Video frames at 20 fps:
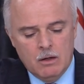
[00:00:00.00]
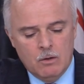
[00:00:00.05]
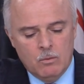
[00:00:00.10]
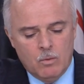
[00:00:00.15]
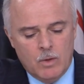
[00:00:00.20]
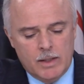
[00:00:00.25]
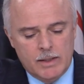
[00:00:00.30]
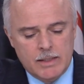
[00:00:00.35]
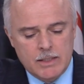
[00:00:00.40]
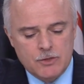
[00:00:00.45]

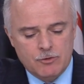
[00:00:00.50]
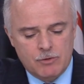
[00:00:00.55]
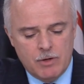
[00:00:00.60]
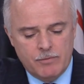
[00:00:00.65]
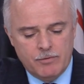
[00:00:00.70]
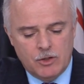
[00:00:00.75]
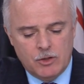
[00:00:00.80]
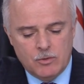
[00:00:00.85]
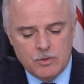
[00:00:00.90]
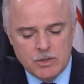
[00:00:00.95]
While this
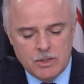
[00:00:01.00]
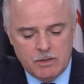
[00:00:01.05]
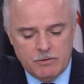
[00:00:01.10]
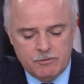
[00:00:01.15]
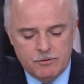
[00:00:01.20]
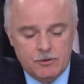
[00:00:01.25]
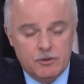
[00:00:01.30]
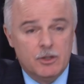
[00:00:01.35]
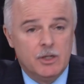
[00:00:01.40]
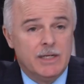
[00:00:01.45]
revenue is
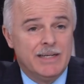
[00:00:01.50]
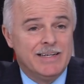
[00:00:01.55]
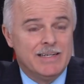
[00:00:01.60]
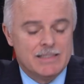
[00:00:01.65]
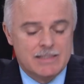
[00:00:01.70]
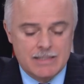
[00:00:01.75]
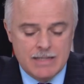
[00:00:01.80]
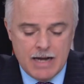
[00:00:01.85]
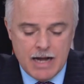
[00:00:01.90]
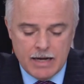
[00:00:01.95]
deferred, it
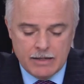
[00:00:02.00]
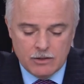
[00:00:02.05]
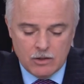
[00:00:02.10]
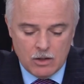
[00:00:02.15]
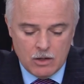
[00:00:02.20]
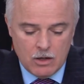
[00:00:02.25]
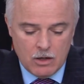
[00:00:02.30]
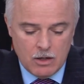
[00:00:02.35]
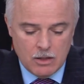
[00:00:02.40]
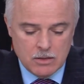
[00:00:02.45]
is not
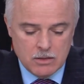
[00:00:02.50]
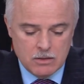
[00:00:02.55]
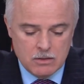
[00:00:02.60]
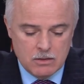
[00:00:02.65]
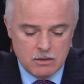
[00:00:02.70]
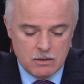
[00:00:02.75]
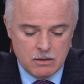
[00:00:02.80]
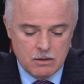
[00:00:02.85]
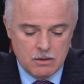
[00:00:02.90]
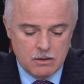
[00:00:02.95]

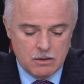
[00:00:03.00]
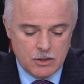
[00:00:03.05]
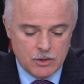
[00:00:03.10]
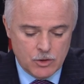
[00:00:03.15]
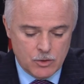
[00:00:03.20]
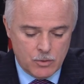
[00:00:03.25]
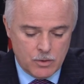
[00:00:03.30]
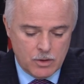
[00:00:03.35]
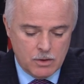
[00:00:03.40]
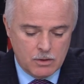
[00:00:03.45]
lost. The
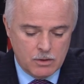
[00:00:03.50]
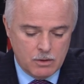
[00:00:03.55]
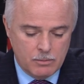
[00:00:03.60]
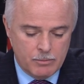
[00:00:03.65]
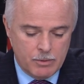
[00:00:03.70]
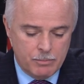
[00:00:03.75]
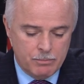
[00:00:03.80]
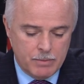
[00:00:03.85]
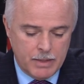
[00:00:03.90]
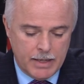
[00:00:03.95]
short-term
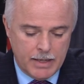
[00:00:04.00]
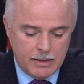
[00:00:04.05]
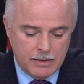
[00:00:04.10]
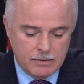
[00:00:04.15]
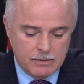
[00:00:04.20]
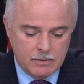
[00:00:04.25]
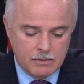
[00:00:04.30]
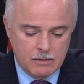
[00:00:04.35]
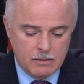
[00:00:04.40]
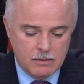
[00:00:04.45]

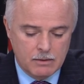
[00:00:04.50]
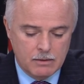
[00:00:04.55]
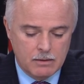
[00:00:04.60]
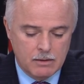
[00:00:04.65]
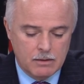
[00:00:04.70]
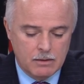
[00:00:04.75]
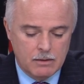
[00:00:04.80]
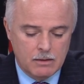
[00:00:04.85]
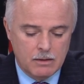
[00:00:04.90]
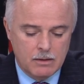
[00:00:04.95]
impact
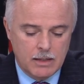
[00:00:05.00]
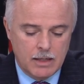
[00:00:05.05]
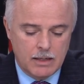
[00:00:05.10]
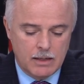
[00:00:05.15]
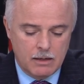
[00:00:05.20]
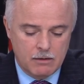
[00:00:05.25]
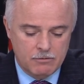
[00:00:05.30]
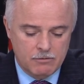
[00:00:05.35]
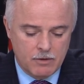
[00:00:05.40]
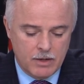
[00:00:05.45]
on
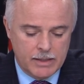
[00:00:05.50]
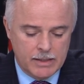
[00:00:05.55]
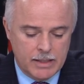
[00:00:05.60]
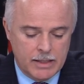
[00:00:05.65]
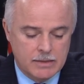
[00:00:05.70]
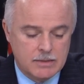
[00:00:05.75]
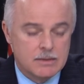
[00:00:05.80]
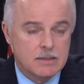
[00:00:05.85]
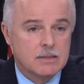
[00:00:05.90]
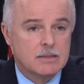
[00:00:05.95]
our
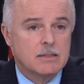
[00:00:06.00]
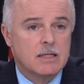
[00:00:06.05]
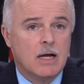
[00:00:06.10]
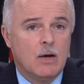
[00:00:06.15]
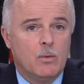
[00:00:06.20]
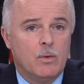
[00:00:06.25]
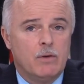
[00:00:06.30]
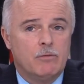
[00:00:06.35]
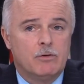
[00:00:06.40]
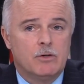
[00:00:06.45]
finances,
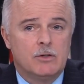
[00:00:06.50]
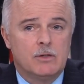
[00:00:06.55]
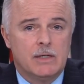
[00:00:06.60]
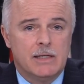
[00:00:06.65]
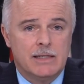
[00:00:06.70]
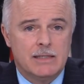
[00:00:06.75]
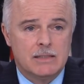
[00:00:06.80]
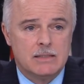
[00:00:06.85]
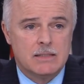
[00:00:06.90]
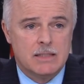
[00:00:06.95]
however,
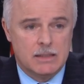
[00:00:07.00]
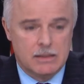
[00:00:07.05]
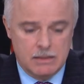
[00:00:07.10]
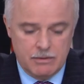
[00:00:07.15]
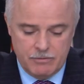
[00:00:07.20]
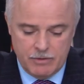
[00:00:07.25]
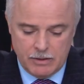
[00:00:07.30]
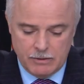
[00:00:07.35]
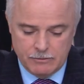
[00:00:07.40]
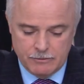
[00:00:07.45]
is
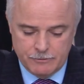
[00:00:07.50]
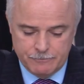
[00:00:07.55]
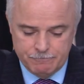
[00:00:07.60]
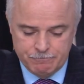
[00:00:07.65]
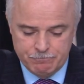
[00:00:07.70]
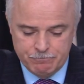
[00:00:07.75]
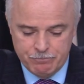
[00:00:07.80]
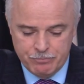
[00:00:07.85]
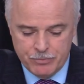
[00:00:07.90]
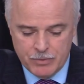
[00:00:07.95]
significant.
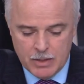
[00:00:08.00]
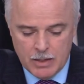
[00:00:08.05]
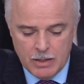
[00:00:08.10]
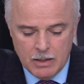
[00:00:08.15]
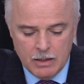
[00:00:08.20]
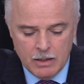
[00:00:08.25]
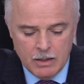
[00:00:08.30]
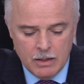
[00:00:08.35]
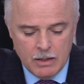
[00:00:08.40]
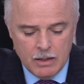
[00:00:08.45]

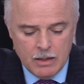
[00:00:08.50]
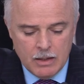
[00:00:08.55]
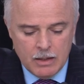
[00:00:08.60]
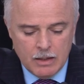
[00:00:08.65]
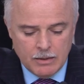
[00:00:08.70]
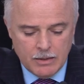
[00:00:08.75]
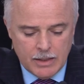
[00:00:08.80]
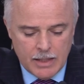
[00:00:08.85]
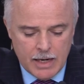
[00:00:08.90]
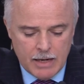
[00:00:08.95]

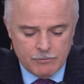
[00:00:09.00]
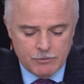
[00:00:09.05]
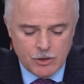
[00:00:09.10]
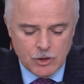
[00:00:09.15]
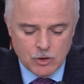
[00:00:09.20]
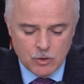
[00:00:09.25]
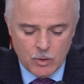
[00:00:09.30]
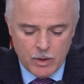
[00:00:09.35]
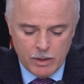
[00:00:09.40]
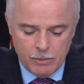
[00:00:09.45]
The
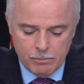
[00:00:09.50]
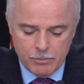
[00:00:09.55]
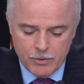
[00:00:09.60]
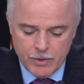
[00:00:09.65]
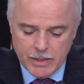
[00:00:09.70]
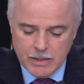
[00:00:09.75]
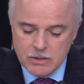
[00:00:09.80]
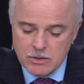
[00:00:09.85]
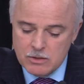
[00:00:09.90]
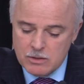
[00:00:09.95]
average oil
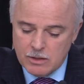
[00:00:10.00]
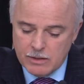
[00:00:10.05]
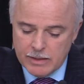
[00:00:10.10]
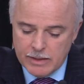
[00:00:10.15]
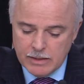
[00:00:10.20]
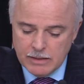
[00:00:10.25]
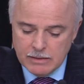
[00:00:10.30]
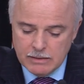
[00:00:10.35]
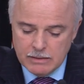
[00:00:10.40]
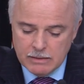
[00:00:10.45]
price to
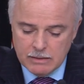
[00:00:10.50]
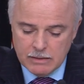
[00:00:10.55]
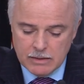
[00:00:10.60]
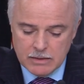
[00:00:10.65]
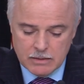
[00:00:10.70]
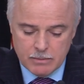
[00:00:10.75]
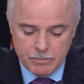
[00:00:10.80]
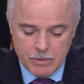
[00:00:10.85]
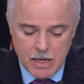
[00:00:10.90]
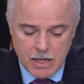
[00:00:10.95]
date
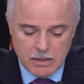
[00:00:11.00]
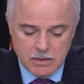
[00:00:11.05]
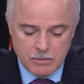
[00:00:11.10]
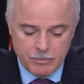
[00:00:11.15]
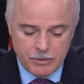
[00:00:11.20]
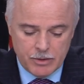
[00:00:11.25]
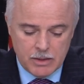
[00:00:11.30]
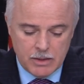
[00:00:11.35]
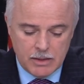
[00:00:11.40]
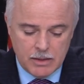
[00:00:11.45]
is
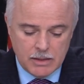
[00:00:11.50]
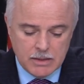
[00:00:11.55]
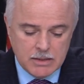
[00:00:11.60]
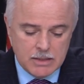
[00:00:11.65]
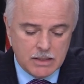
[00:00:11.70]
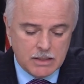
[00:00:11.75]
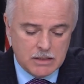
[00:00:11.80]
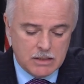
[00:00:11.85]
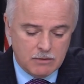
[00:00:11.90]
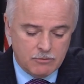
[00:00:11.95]
approximately
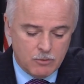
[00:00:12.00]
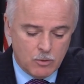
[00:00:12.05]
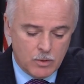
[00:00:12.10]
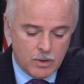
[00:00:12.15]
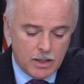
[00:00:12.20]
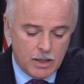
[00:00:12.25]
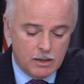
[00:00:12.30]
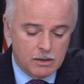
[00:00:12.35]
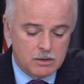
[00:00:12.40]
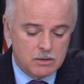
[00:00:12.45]

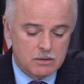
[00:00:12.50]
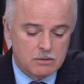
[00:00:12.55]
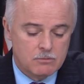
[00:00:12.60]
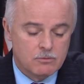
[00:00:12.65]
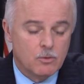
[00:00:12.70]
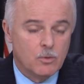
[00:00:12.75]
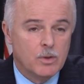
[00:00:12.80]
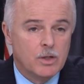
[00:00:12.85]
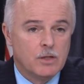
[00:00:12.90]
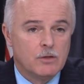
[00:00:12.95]

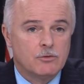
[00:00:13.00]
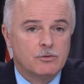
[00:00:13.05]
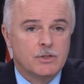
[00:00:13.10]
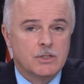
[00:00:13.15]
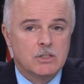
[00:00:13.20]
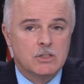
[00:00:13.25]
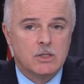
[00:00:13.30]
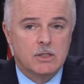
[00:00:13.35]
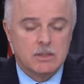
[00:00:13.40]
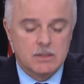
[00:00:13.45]

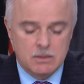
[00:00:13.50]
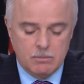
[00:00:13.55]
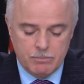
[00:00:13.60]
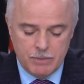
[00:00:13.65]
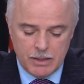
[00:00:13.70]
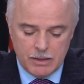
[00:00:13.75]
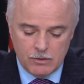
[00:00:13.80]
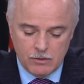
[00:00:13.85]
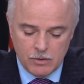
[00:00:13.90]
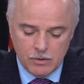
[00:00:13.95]
$64.43 a
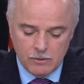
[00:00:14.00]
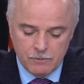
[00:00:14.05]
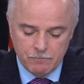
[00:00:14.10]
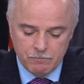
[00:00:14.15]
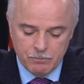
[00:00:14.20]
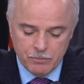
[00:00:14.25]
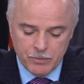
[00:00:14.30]
barrel,